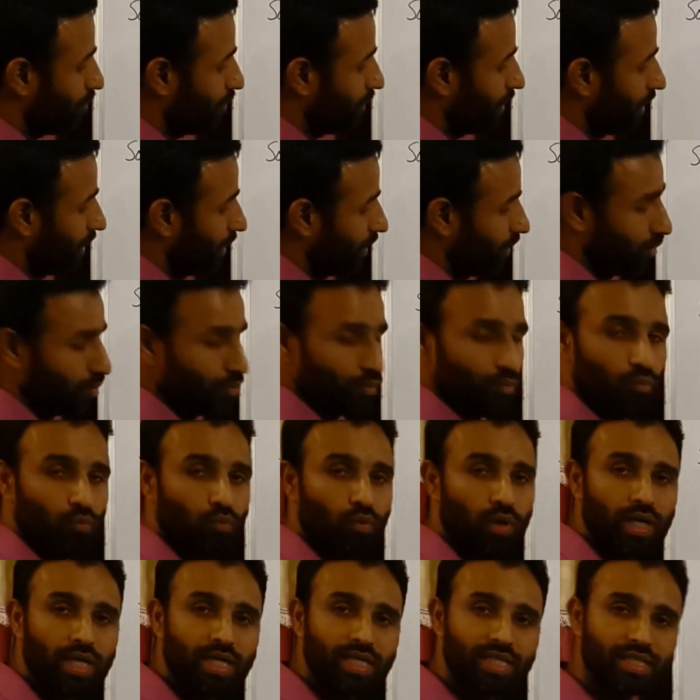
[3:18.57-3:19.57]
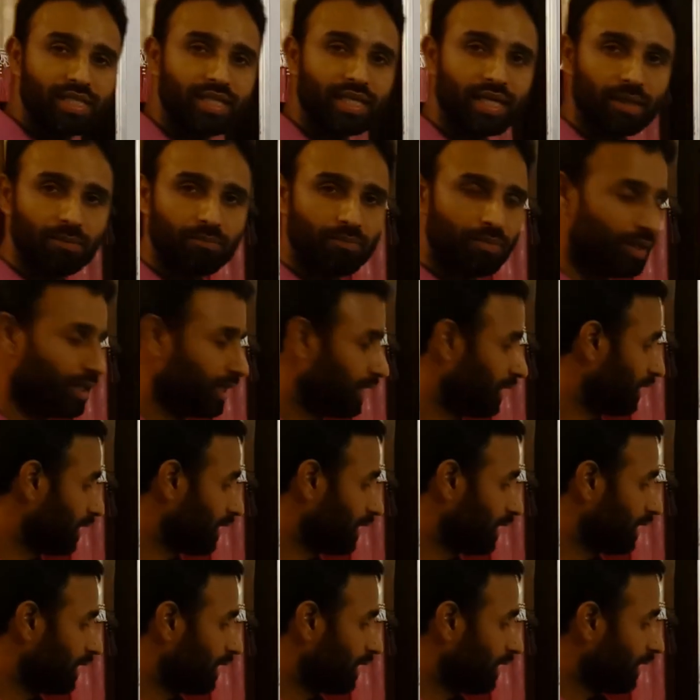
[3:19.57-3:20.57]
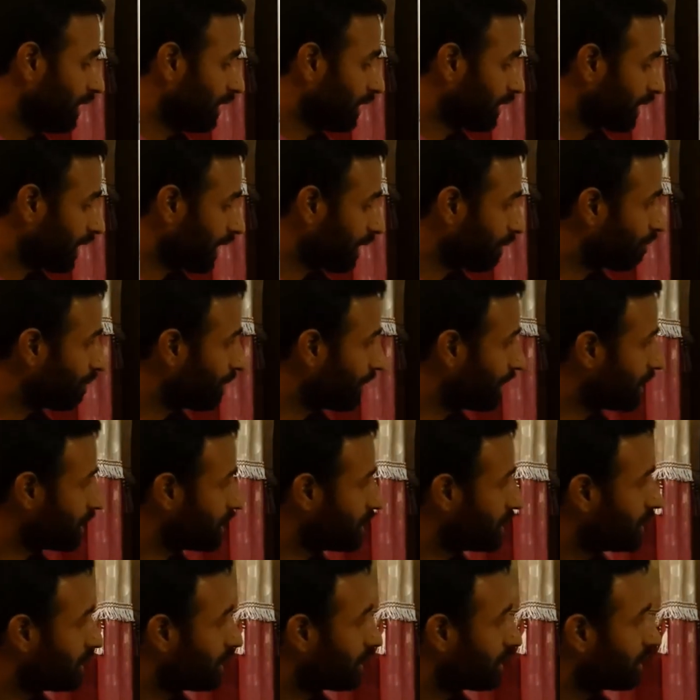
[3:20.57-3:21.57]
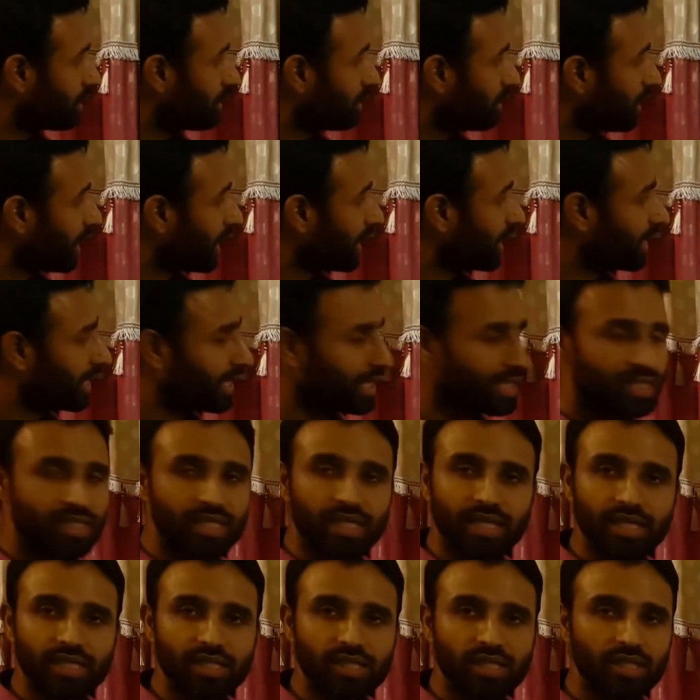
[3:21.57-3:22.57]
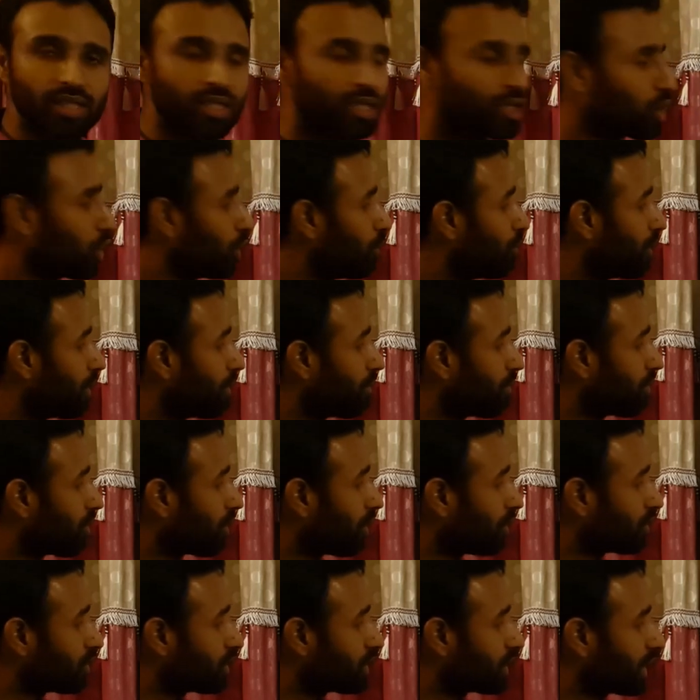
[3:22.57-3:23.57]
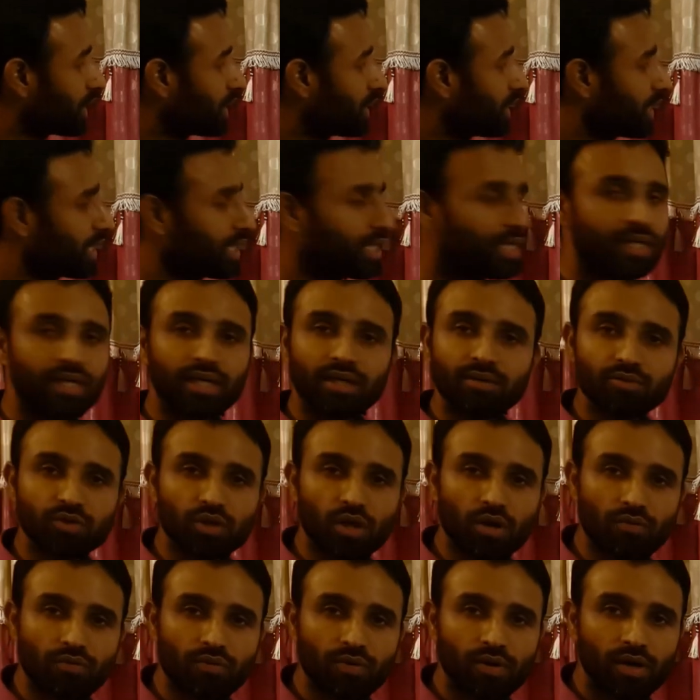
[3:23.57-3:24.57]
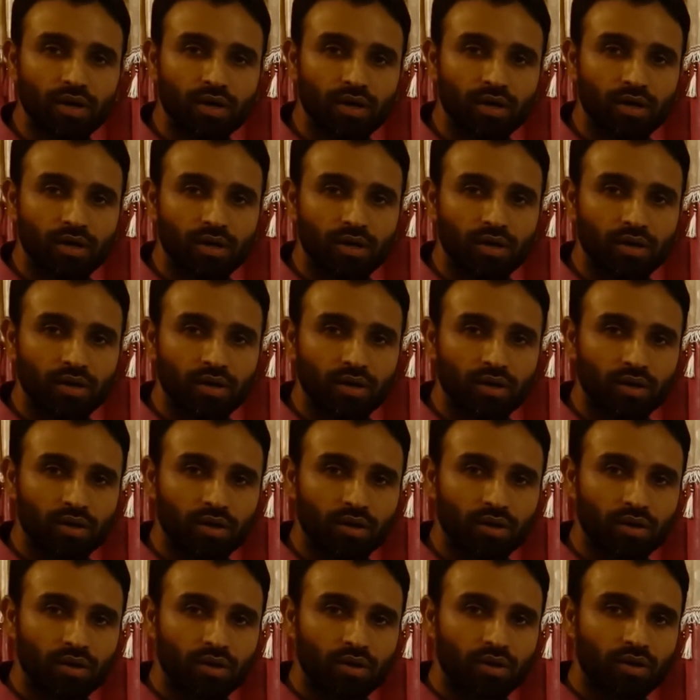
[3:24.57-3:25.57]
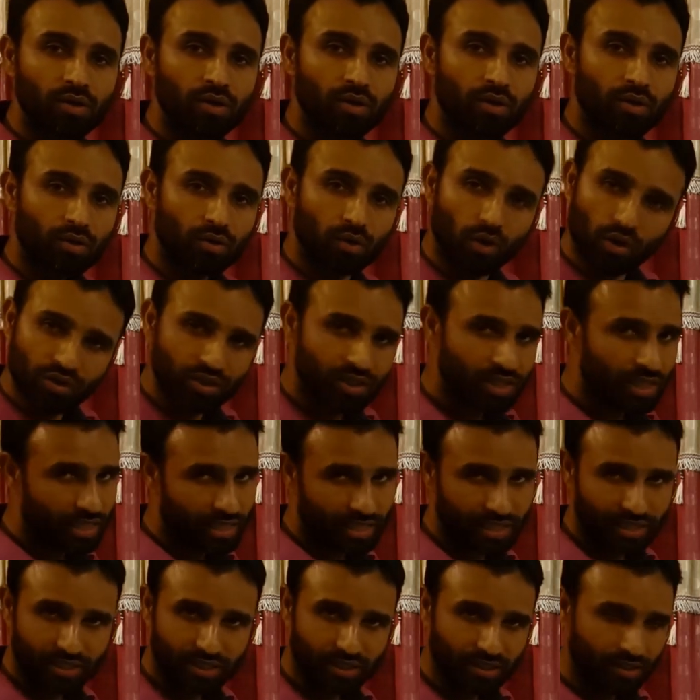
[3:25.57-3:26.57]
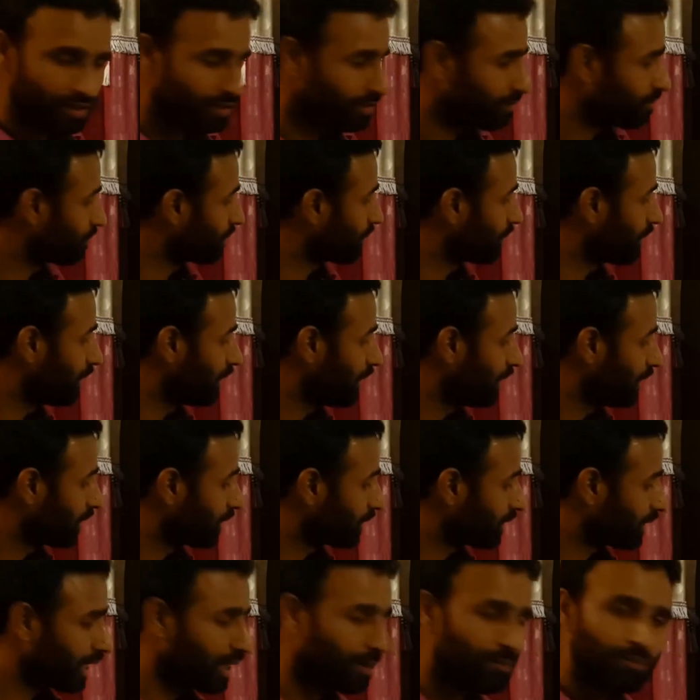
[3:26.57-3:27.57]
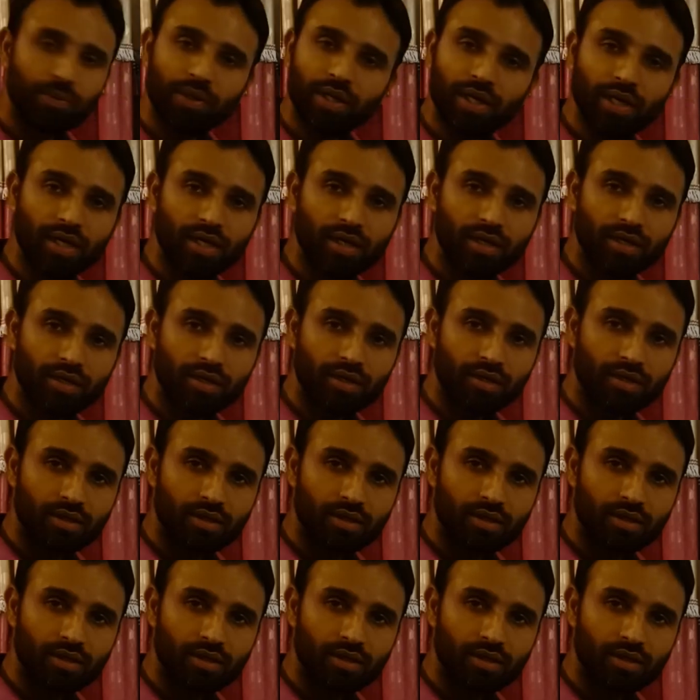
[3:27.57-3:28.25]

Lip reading: Kp. What is Kp? Kp is, like Kc is equilibrium constant in terms of concentration. Kp,